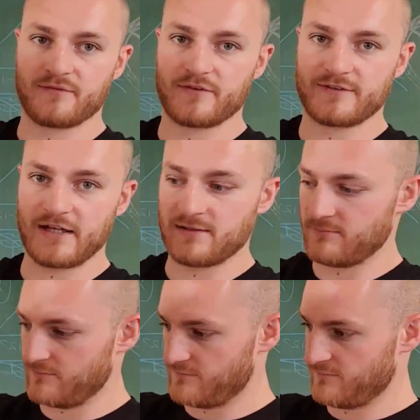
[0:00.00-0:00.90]
the
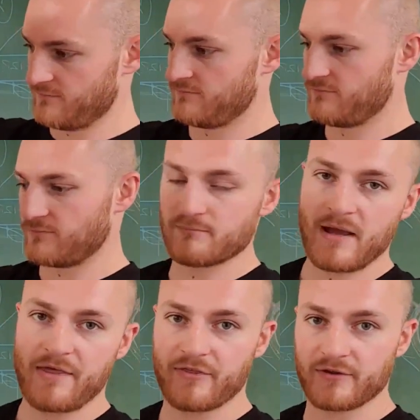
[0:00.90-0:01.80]
same
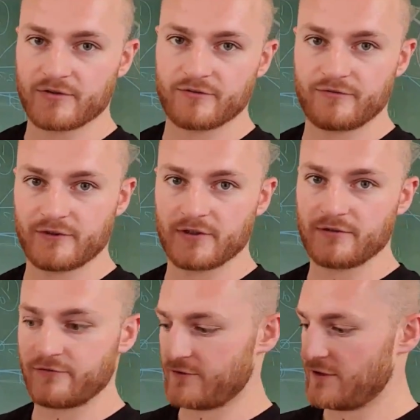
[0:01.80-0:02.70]
method
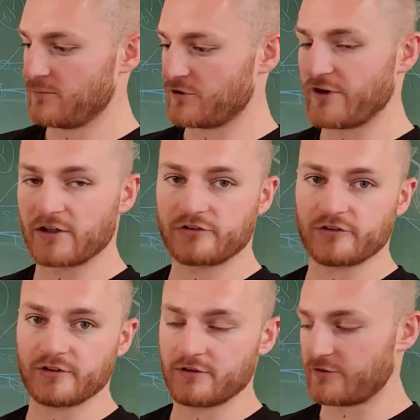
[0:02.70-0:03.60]
of
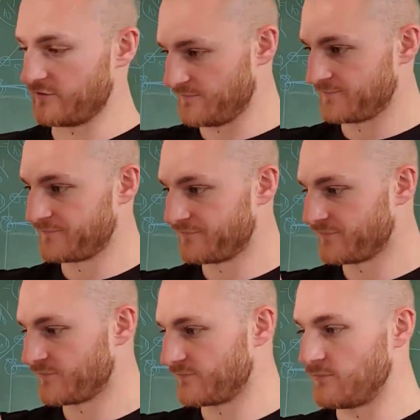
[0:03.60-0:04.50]
production as
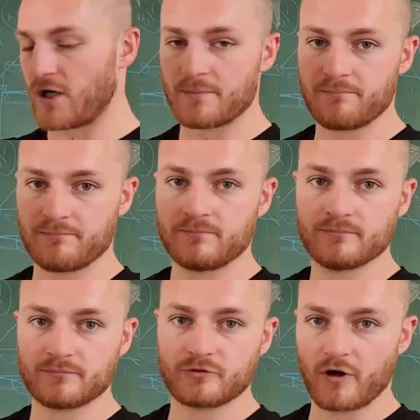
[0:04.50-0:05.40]
my
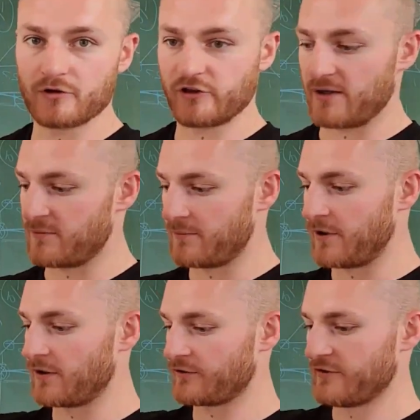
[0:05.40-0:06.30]
grow chamber
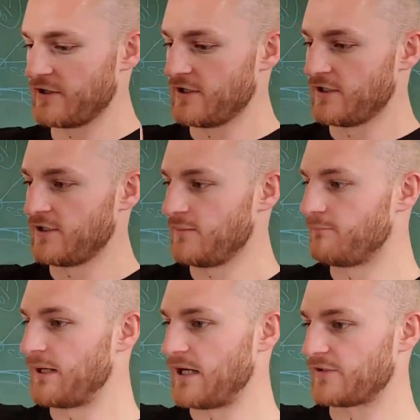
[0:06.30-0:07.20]
box,
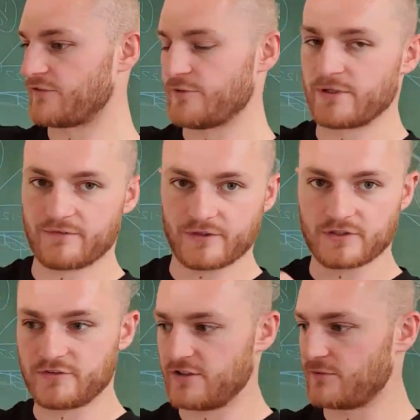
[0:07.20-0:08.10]
but you would have a
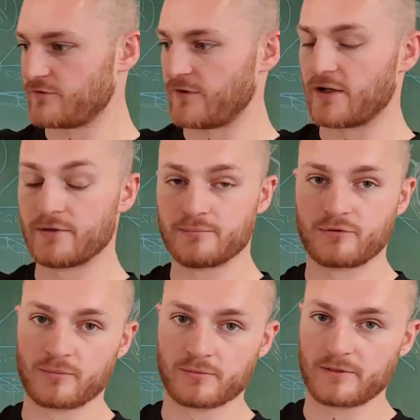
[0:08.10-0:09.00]
continuous flow,
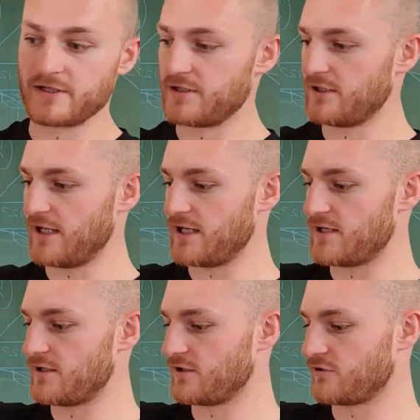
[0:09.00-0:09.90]
probably
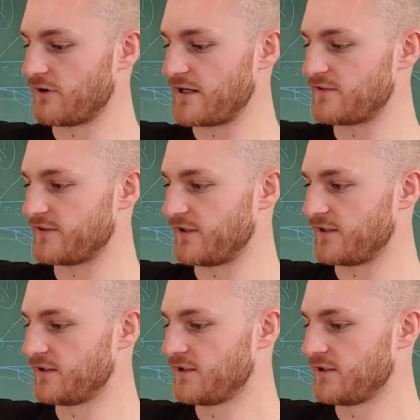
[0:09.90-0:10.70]
a greater